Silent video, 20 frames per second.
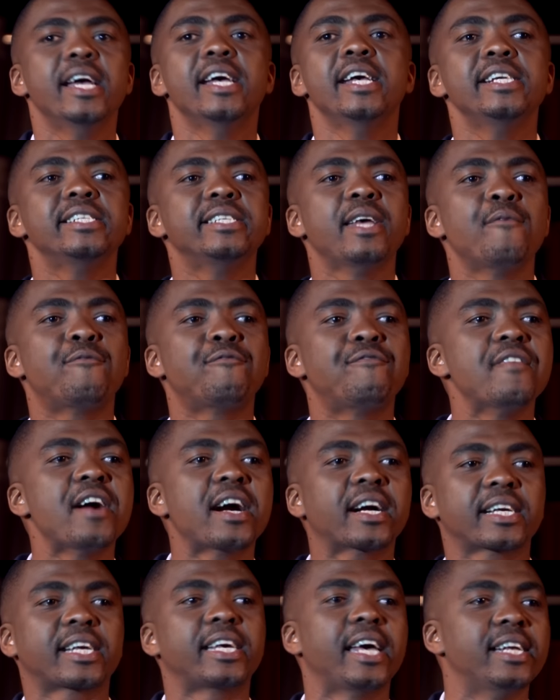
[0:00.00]
He's a
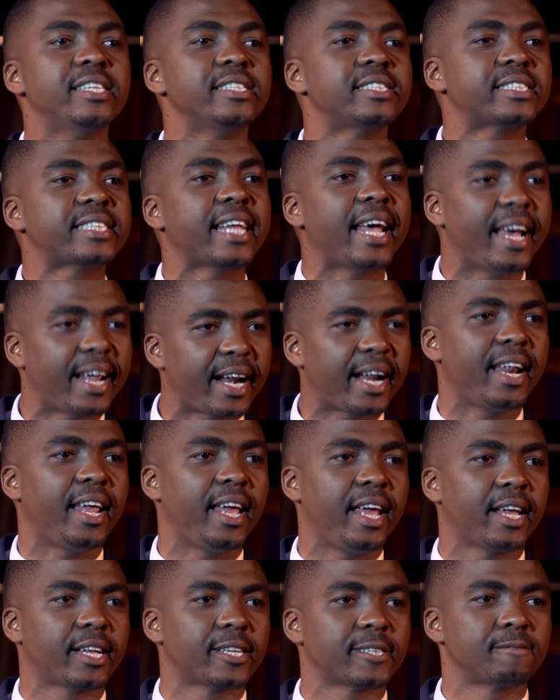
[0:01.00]
fucking
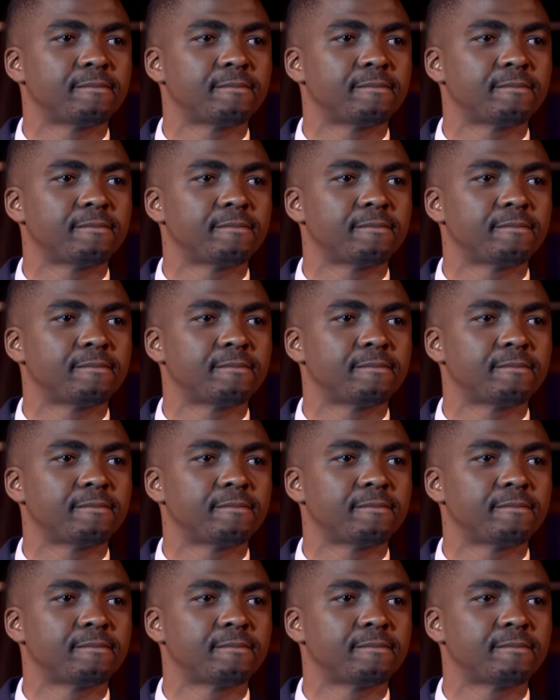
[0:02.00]
steering.